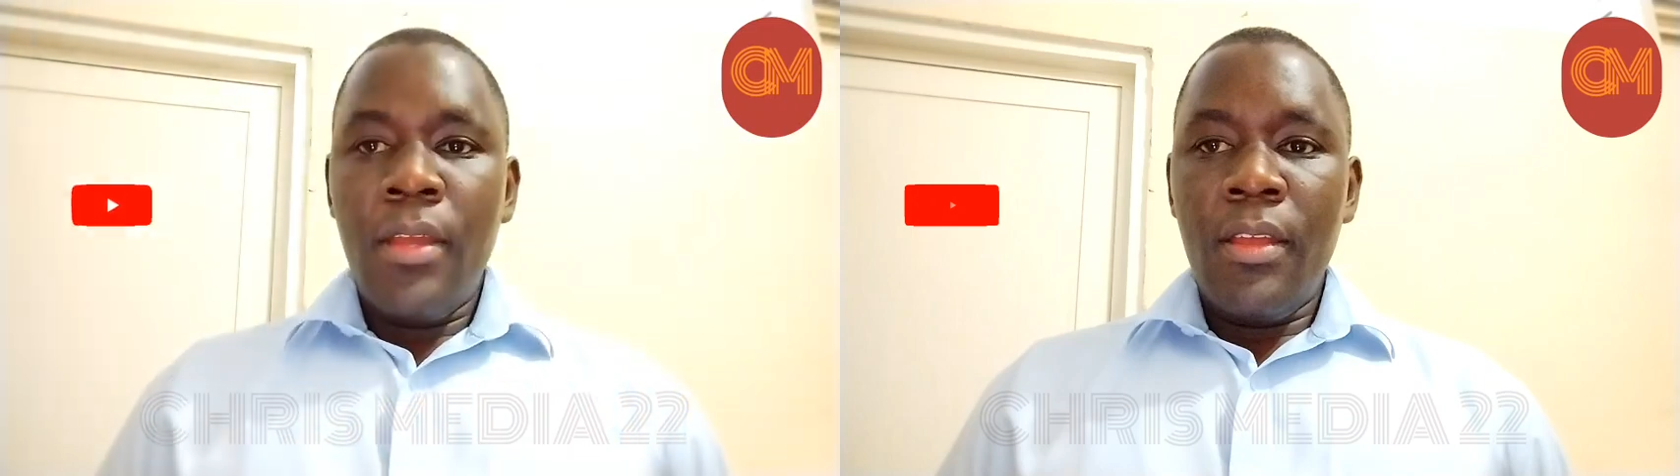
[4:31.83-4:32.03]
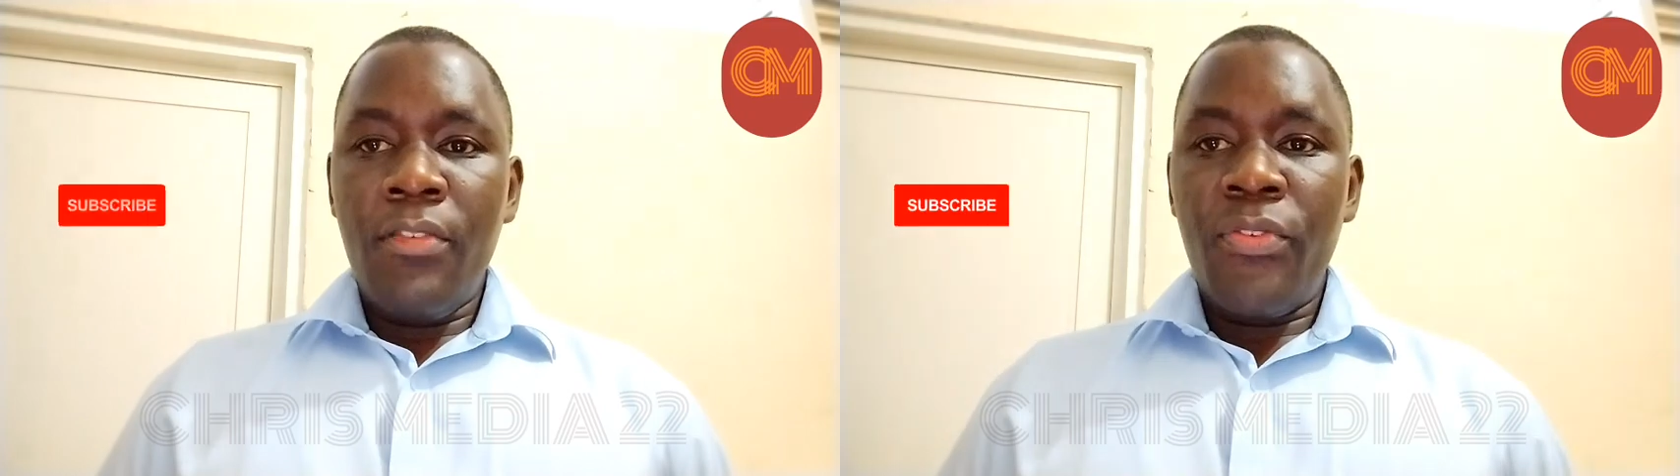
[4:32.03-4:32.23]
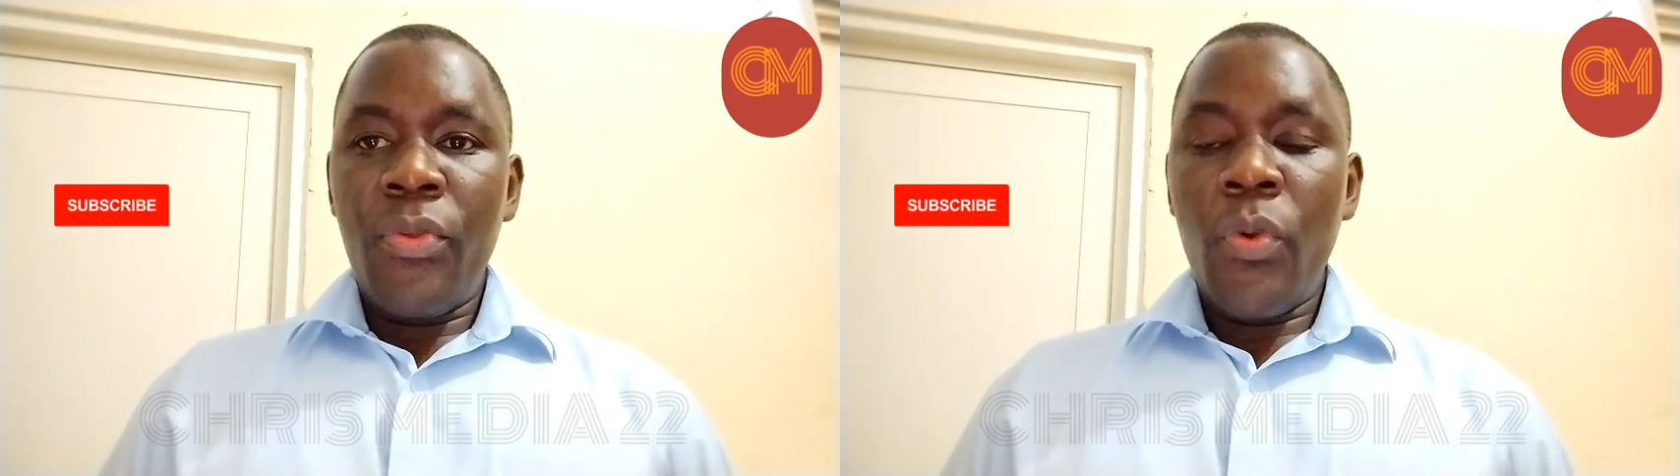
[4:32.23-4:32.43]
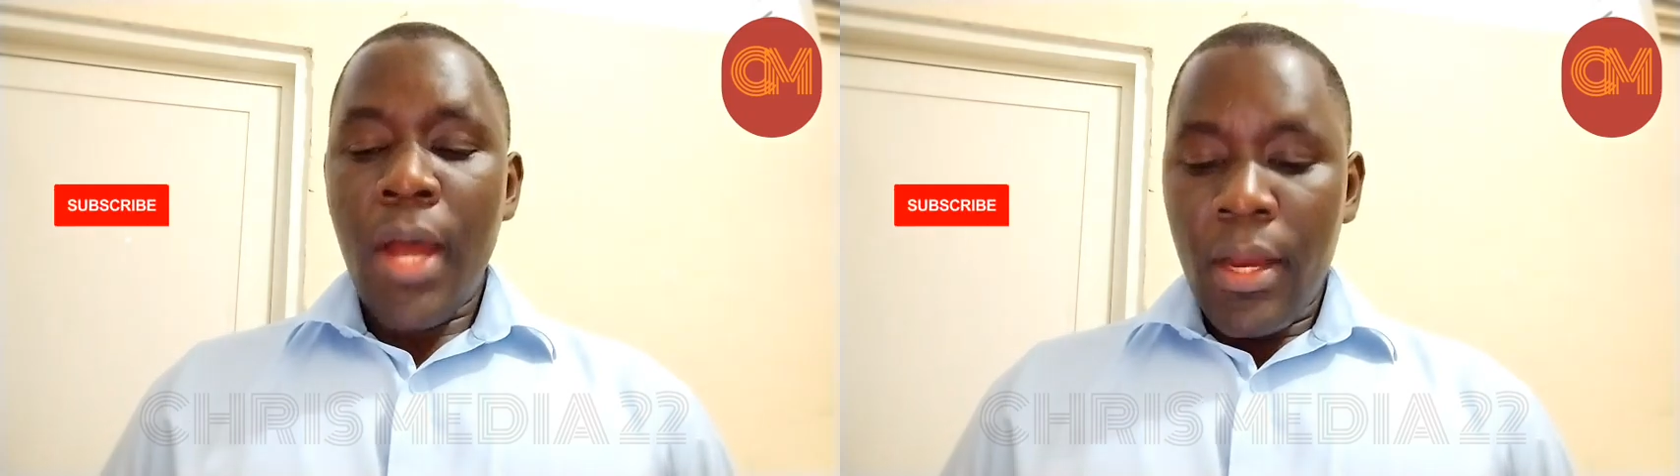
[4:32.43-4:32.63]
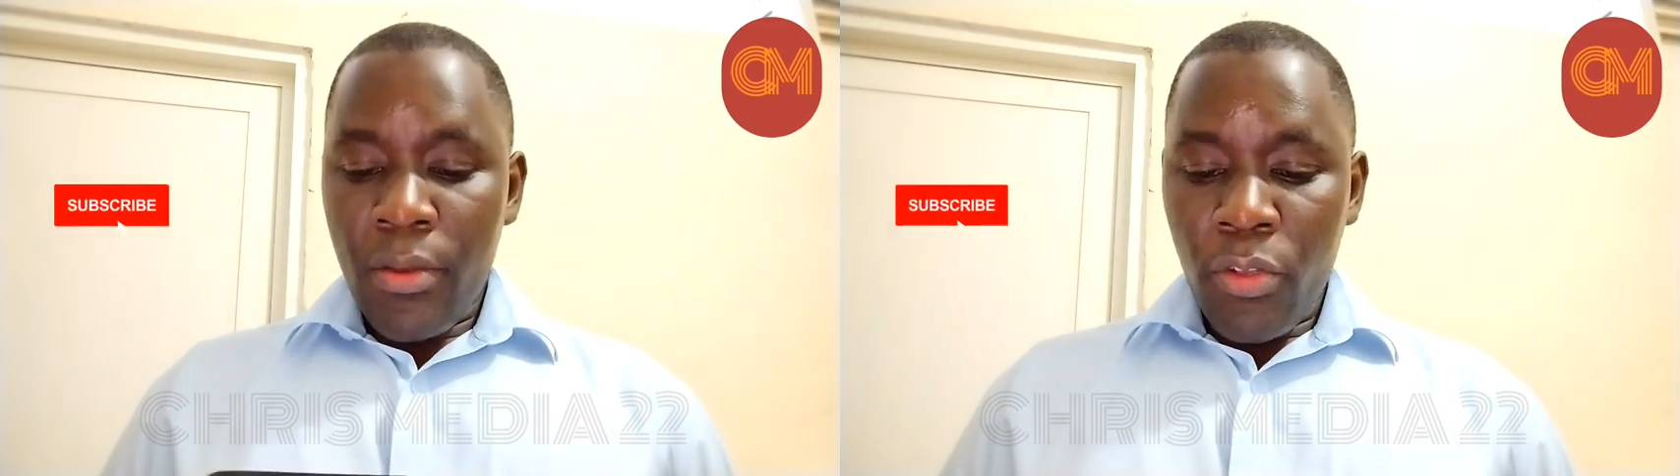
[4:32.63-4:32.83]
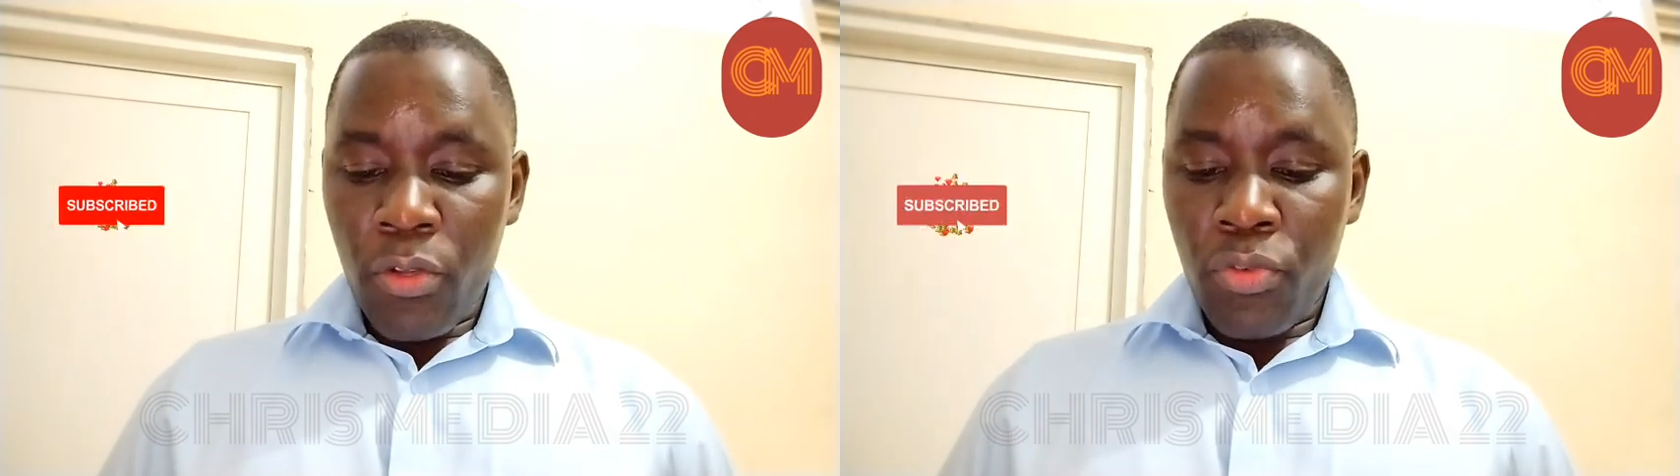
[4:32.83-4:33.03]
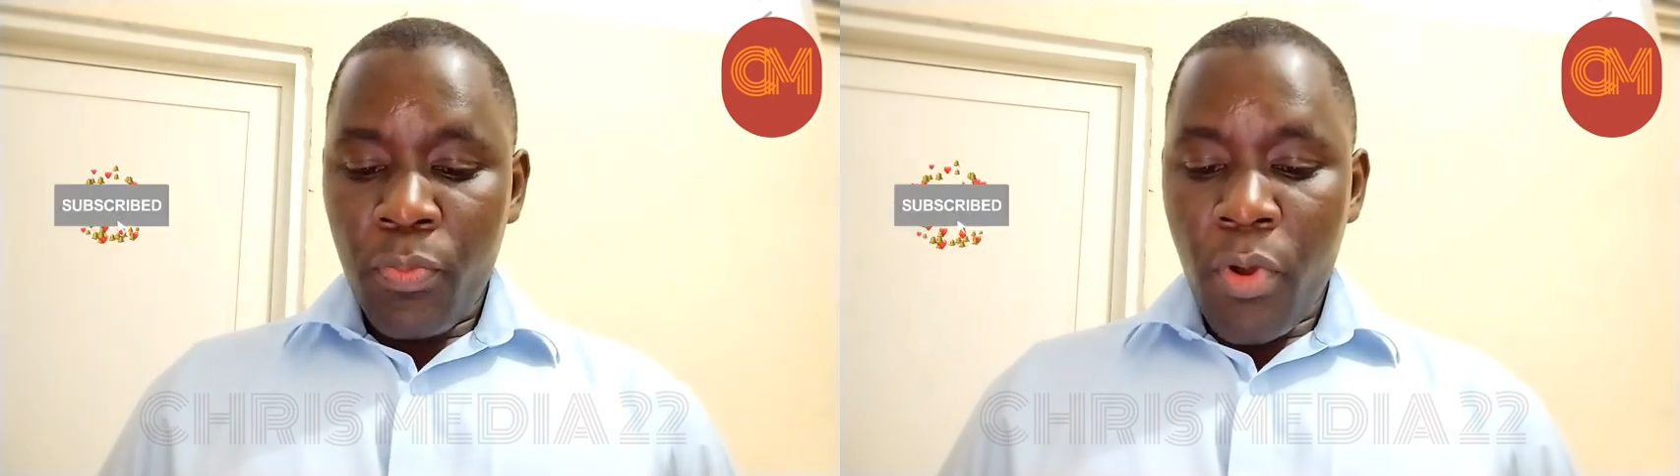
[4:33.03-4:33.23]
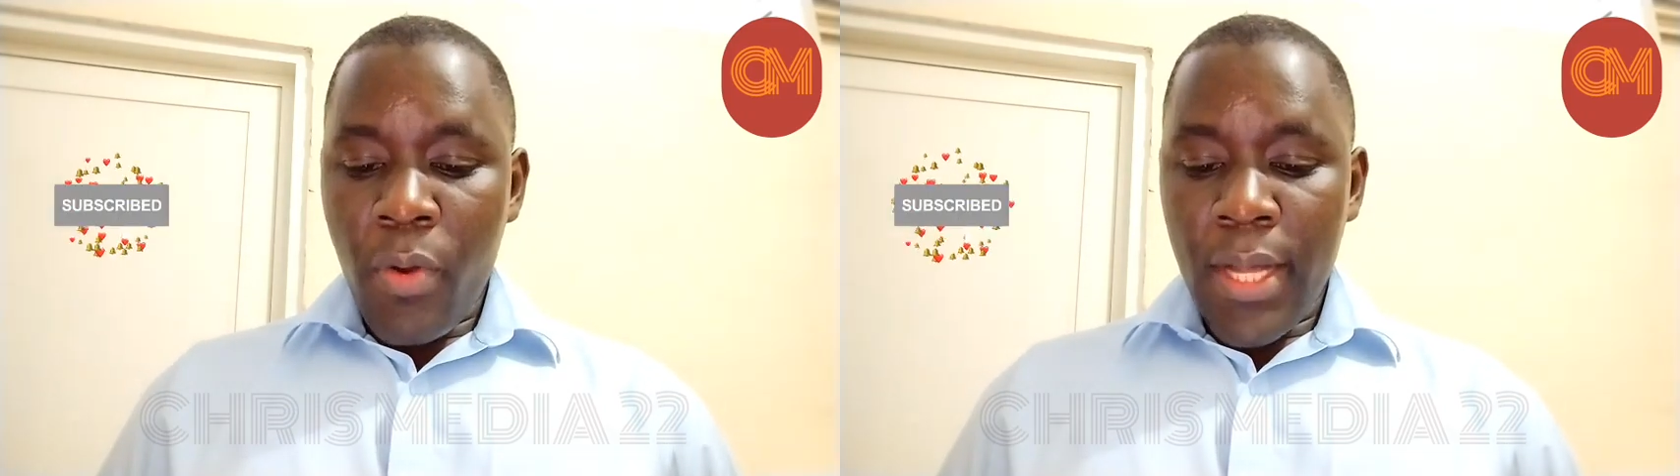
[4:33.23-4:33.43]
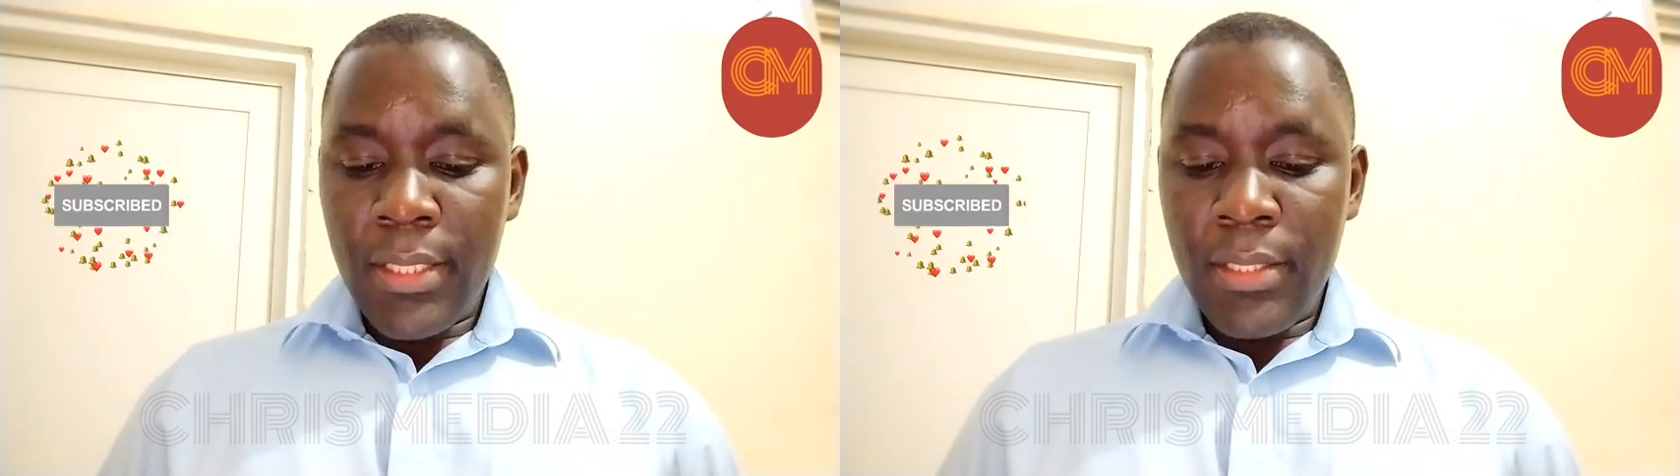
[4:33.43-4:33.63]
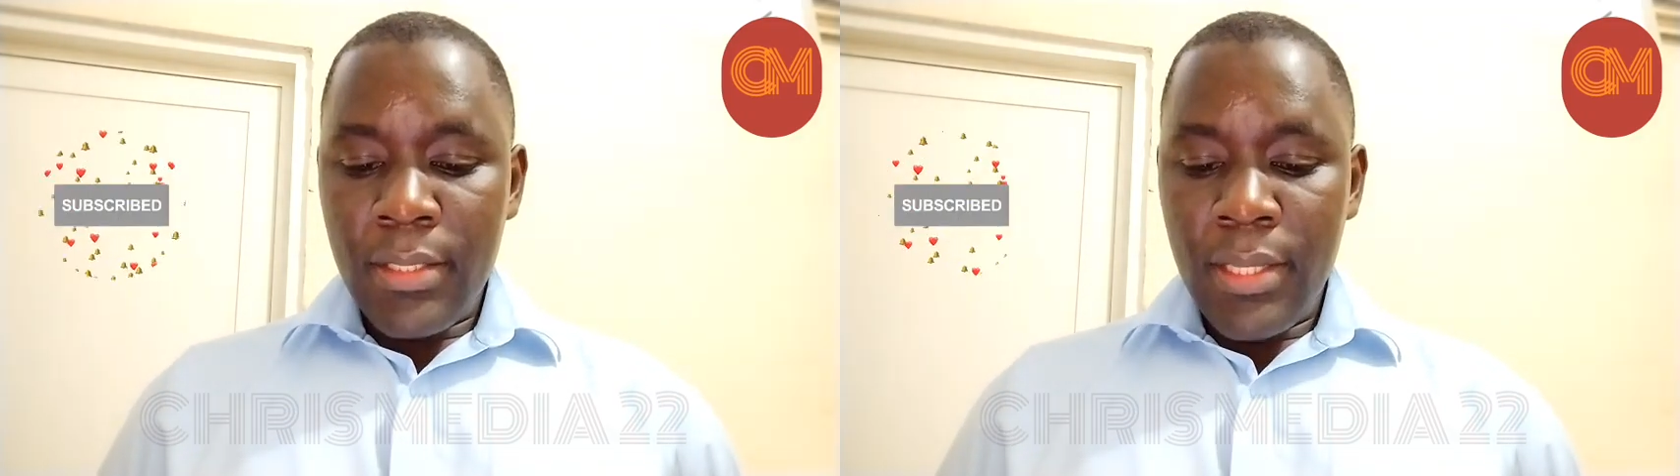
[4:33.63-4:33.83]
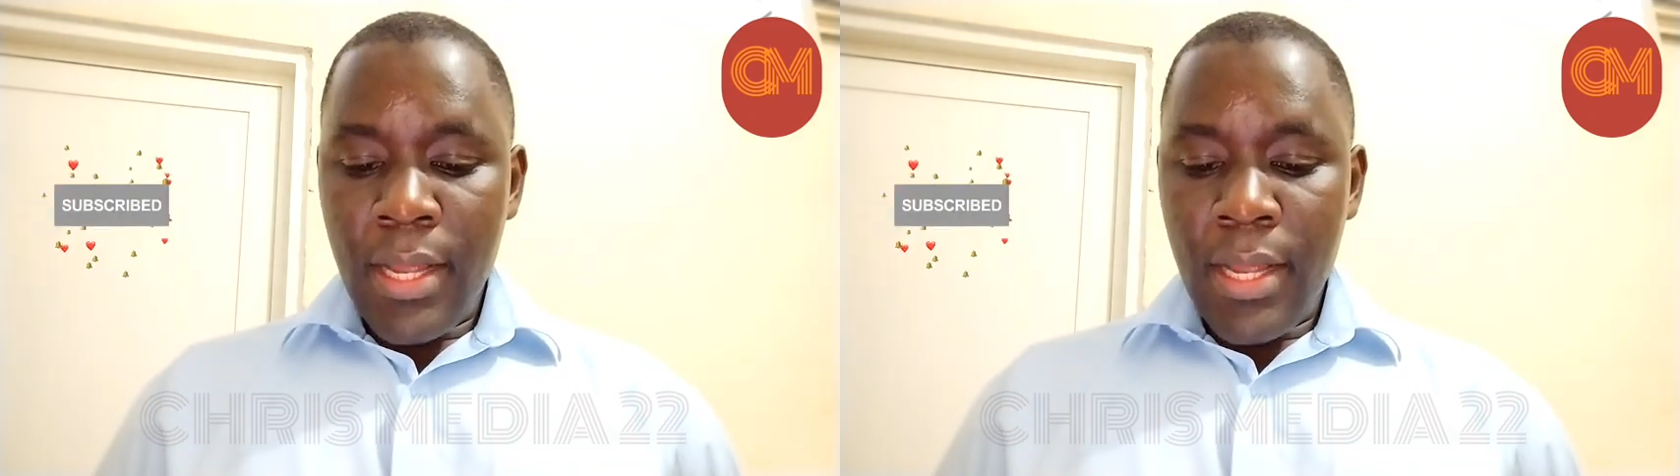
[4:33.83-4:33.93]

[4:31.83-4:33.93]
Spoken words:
If you and your spouse